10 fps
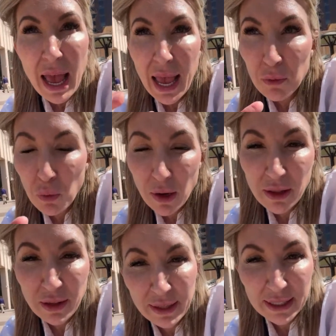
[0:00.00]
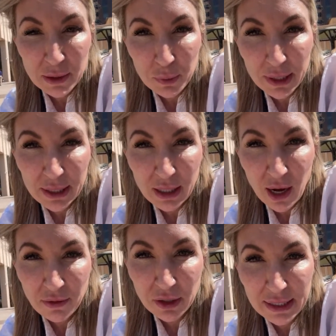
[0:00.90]
And one of the things that we're going to
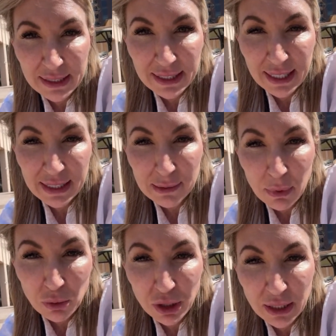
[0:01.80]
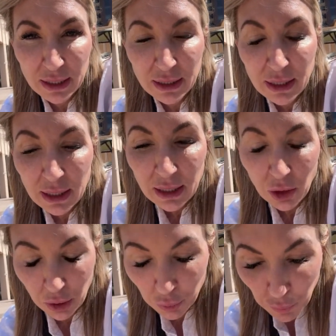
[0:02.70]
cover in today's motion,
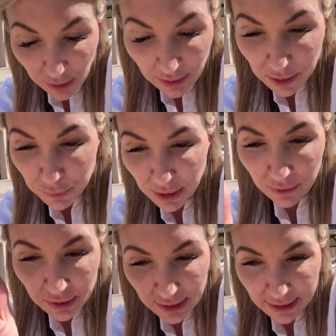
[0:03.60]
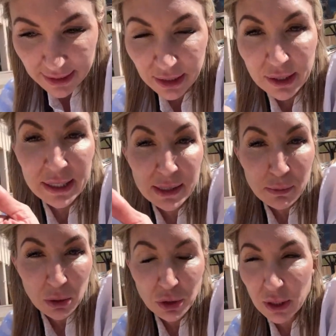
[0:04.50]
or one of the things we're going to cover in today's hearing is a
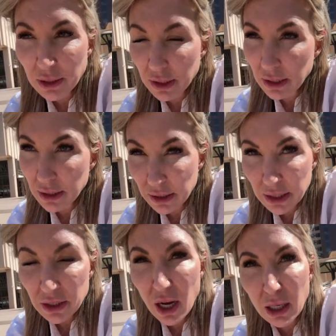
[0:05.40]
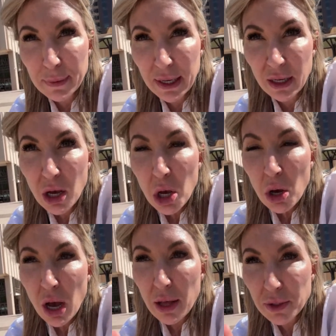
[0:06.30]
motion. They're going to talk about it
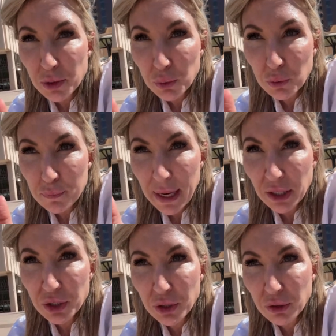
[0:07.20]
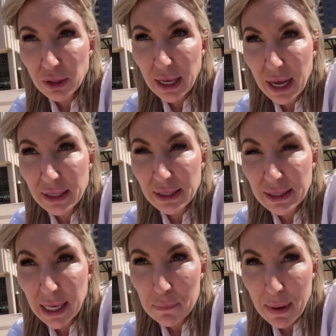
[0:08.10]
to make sure that
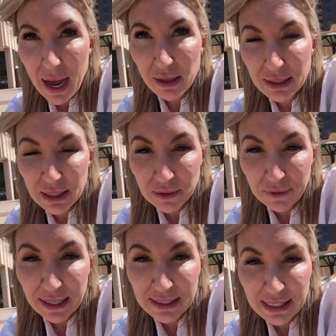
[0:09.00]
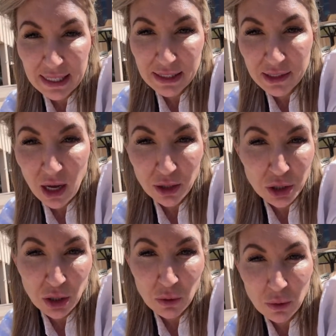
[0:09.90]
Nick Balance's face is not
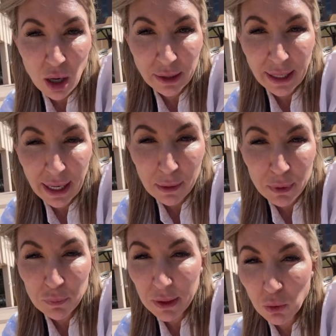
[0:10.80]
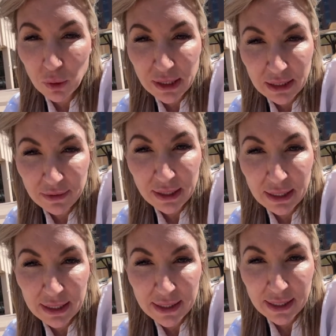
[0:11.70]
shown on camera when Court TV
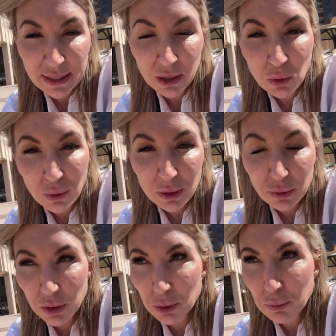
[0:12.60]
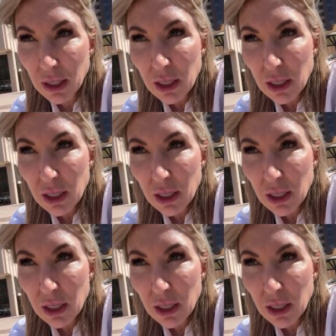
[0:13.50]
is in the courtroom